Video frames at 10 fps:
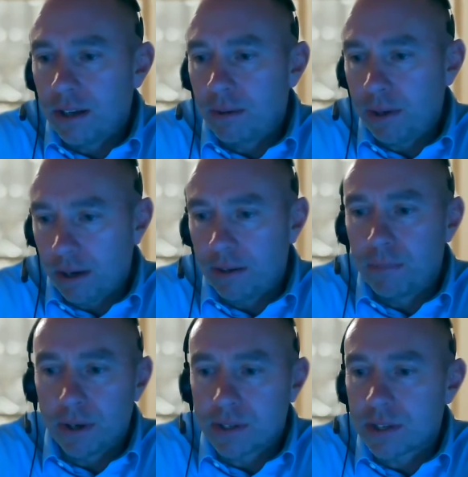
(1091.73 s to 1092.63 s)
I mean, like
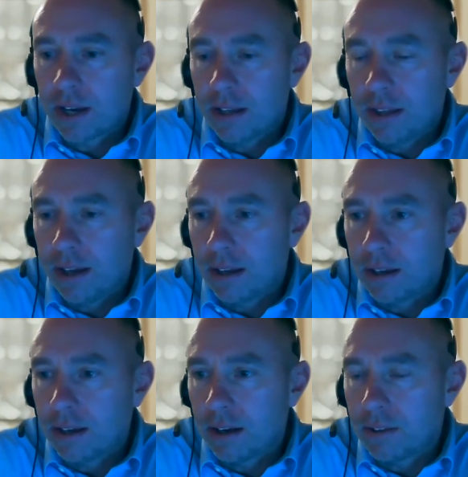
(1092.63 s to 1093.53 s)
Mike's saying there,
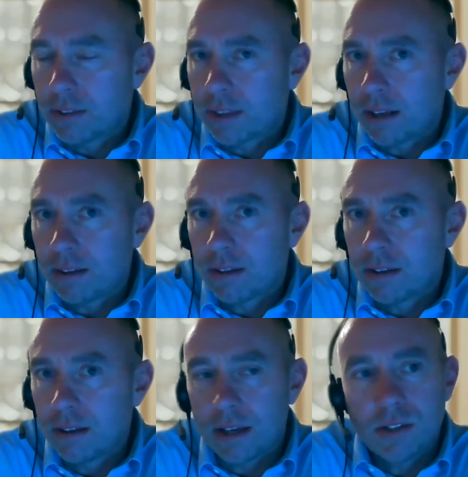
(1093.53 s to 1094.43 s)
you know,
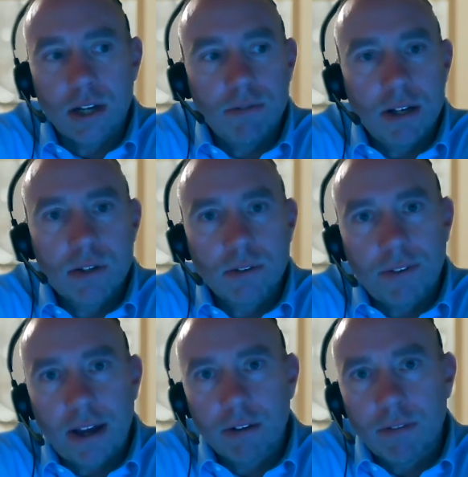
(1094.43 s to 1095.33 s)
they generally sort of
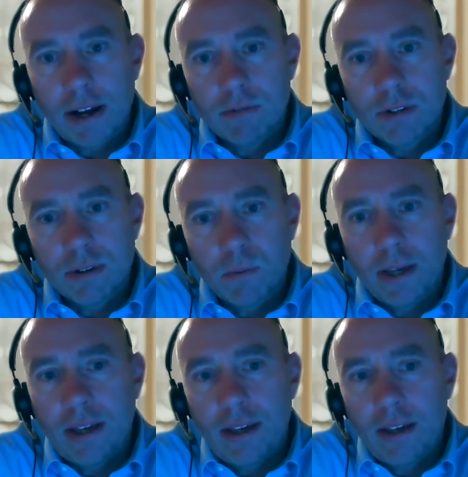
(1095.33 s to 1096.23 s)
hang around.
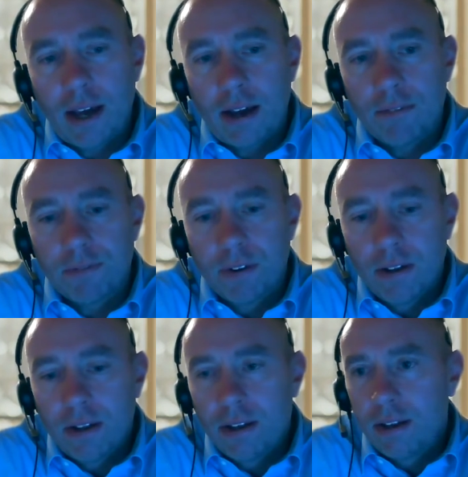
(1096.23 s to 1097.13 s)
We have
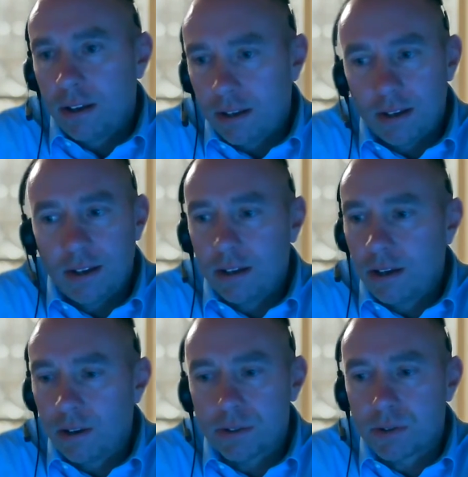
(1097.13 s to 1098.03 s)

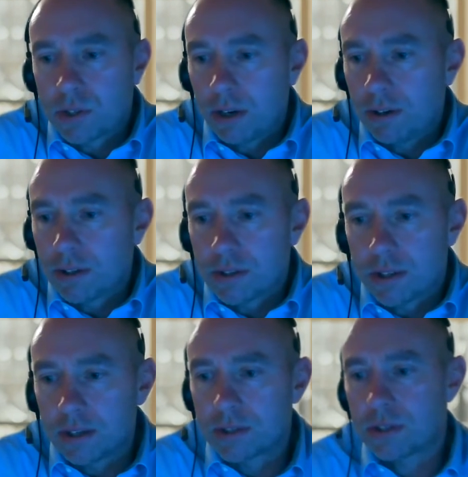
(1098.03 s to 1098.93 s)
lots of students
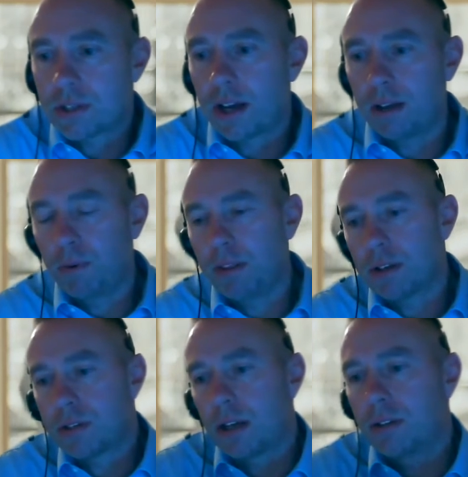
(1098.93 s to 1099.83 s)
that stay with
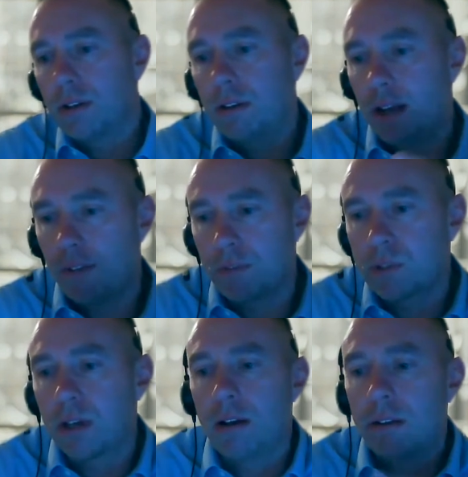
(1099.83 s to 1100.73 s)
us. They do the level
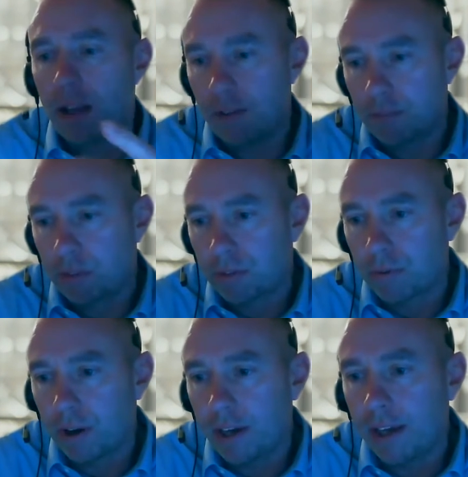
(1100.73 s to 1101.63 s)
2, the level
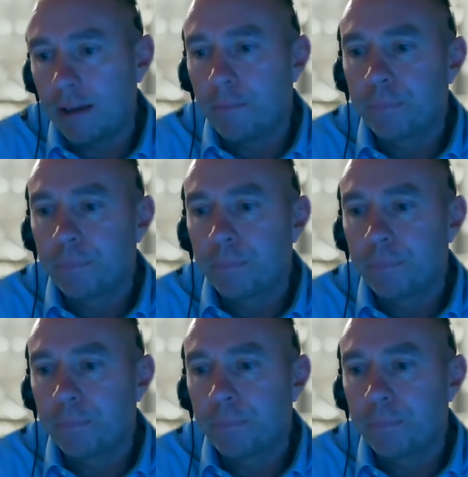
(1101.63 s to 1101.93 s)
3.